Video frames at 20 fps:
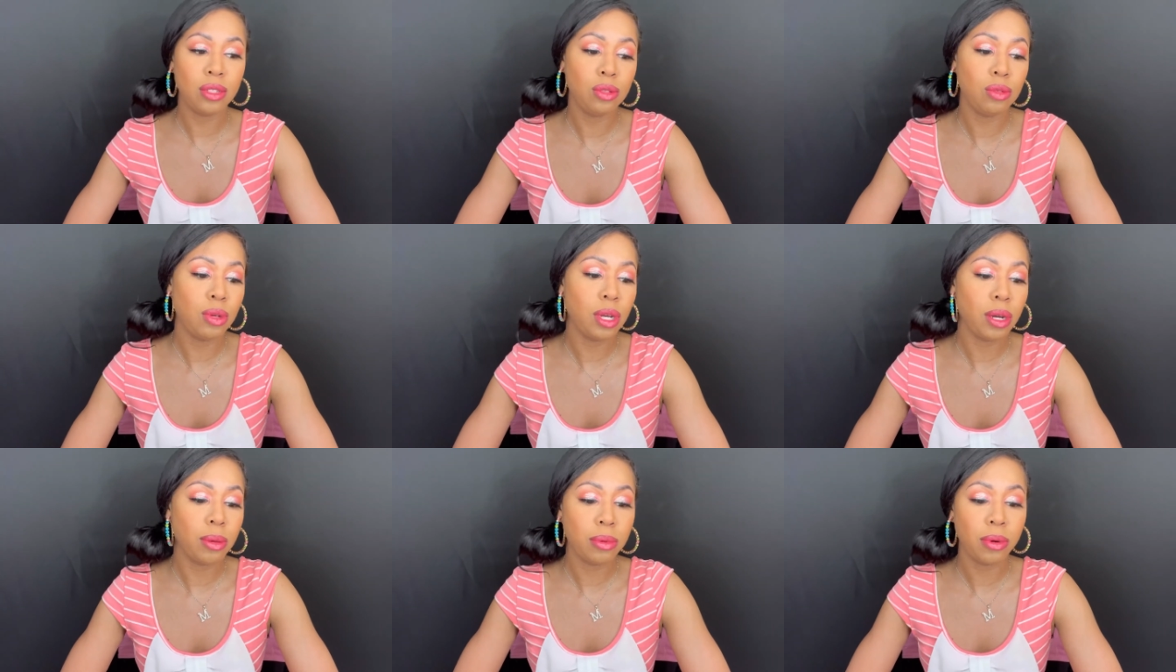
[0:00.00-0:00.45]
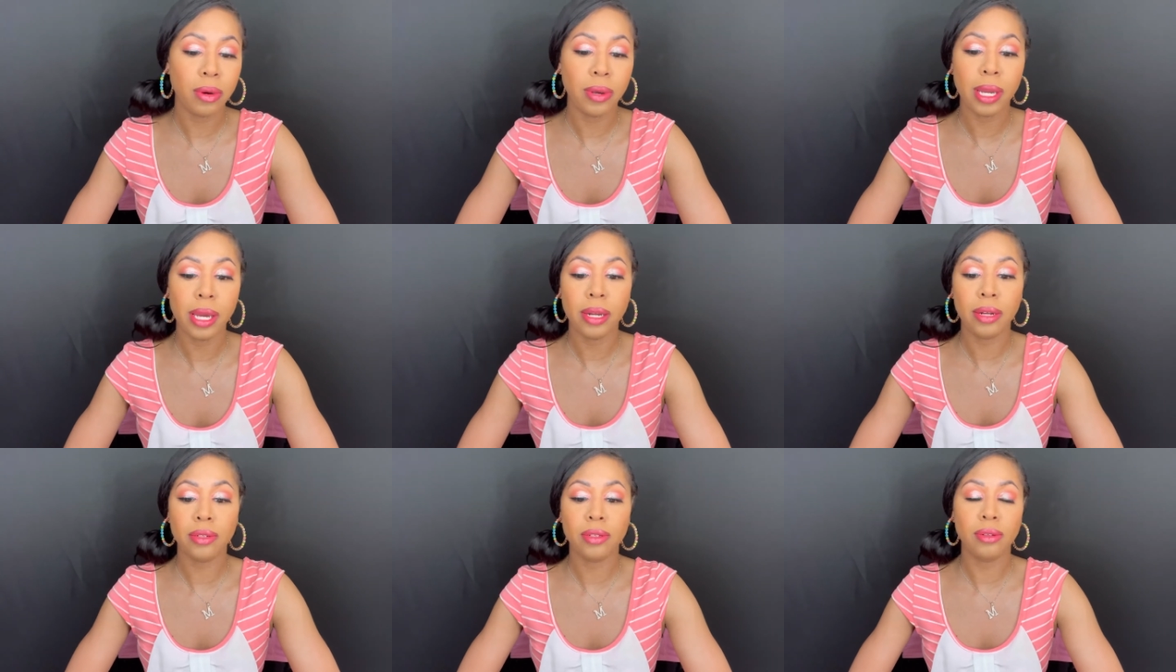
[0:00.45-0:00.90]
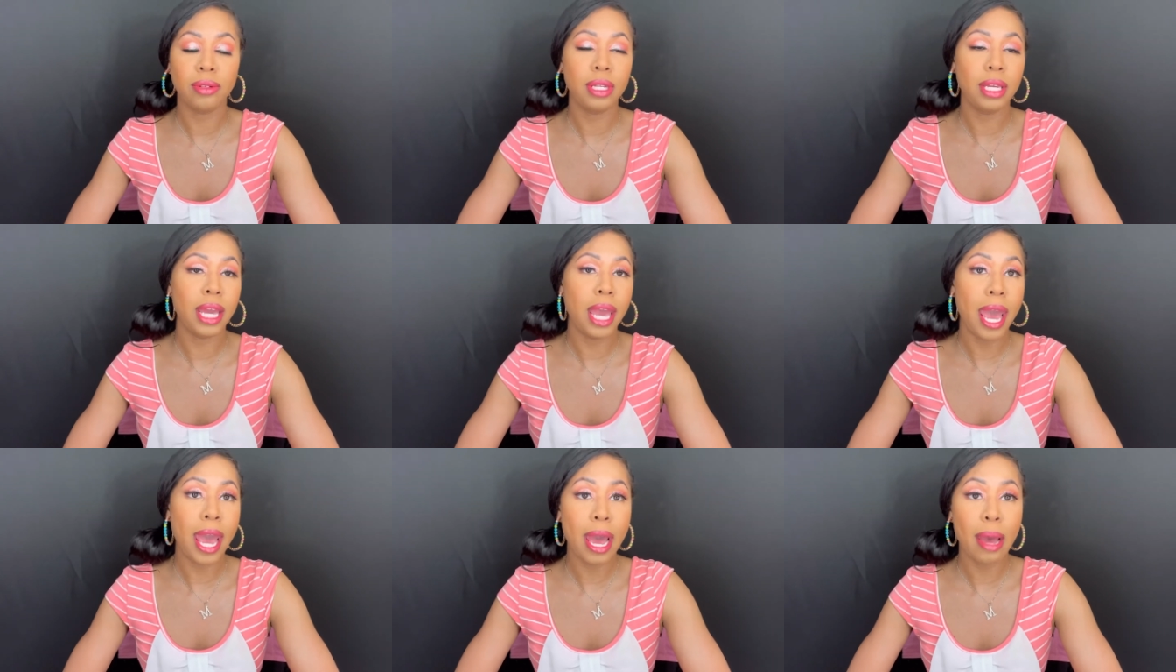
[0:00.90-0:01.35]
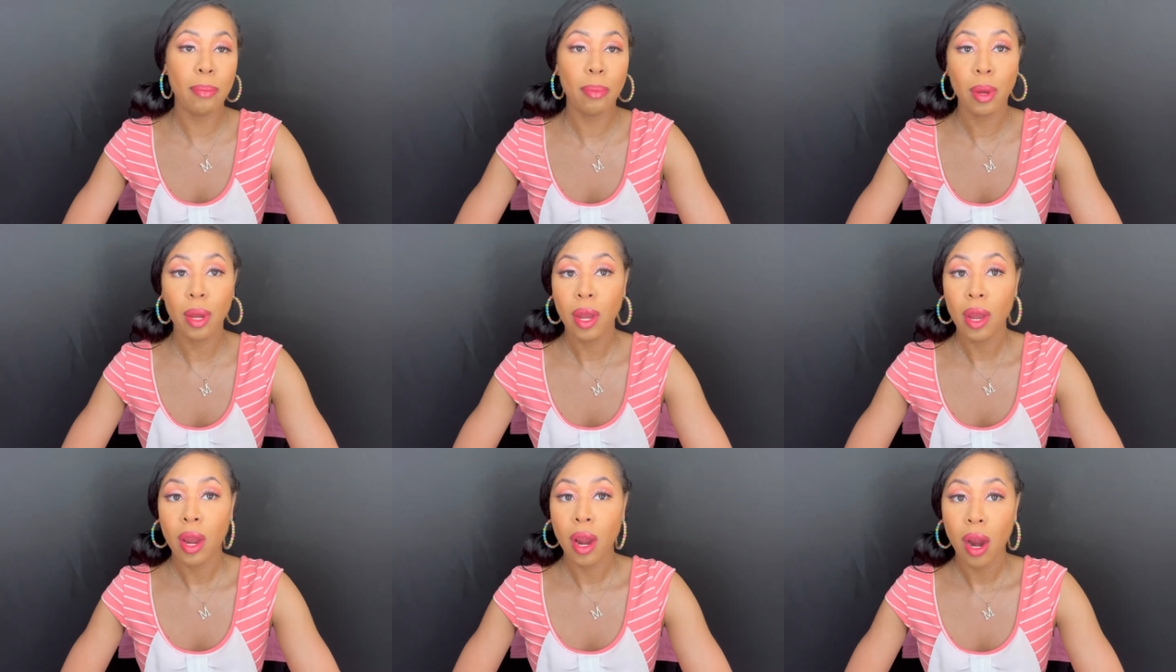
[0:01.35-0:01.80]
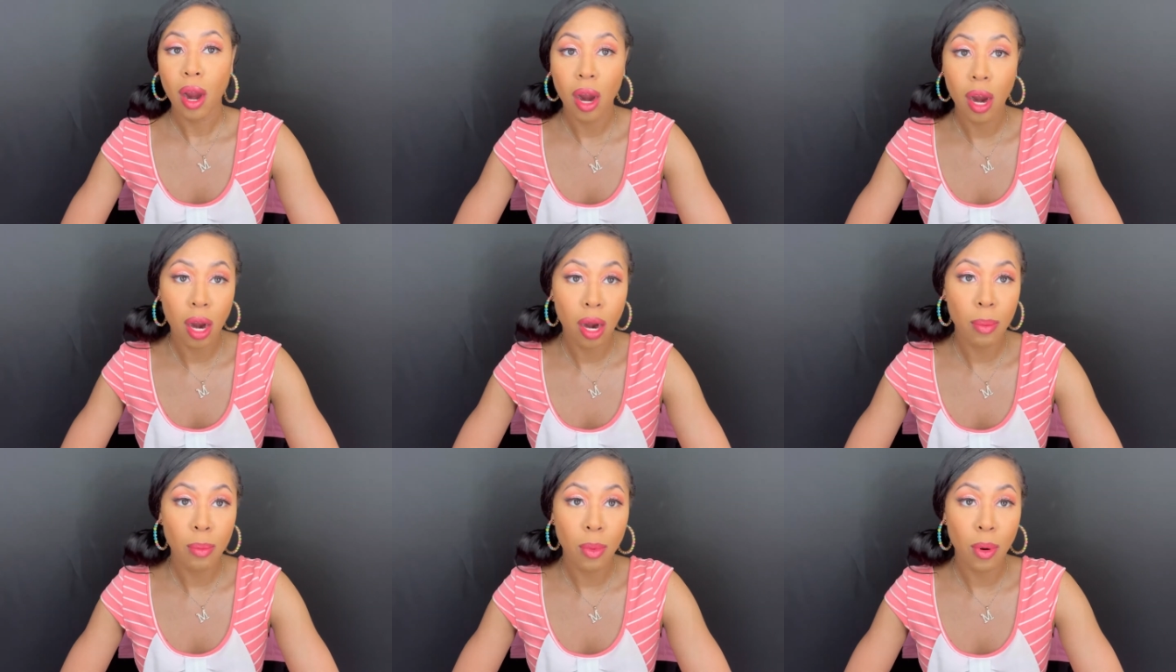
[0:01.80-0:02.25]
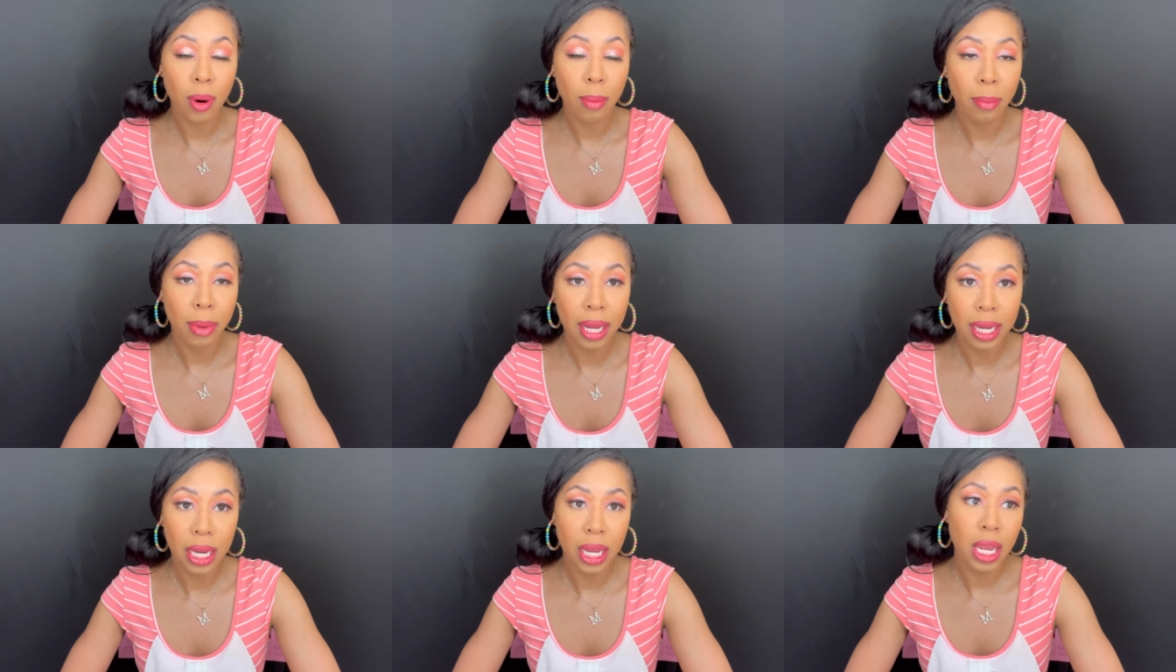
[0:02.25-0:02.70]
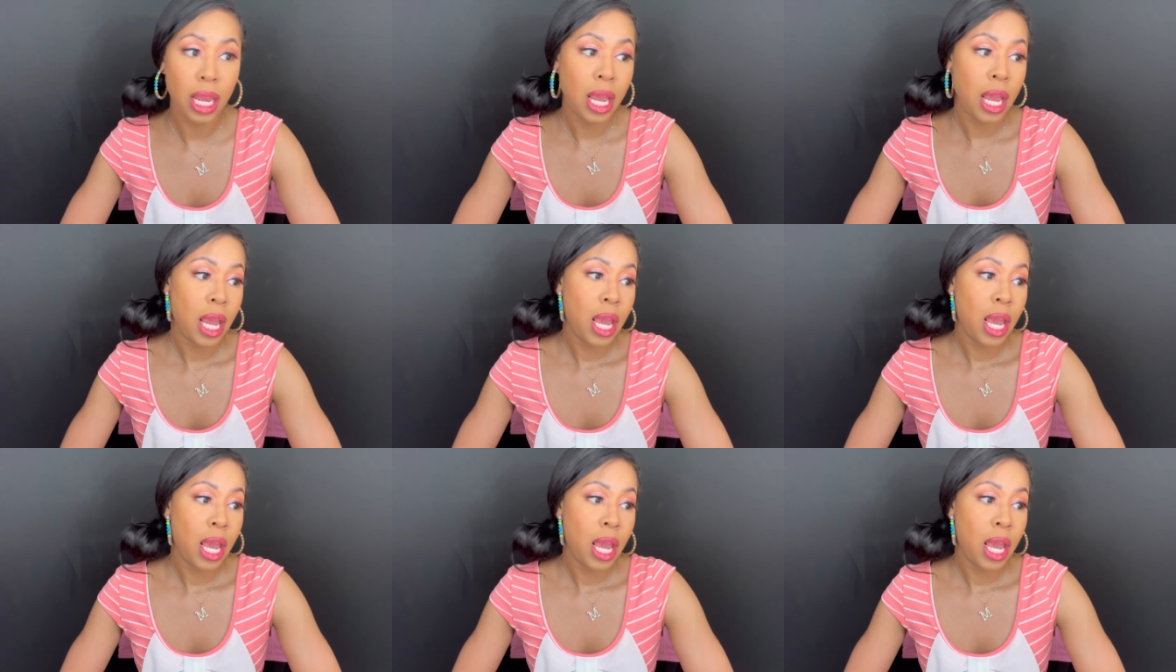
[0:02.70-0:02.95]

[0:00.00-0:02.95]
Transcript: to help creators on the app earn more money.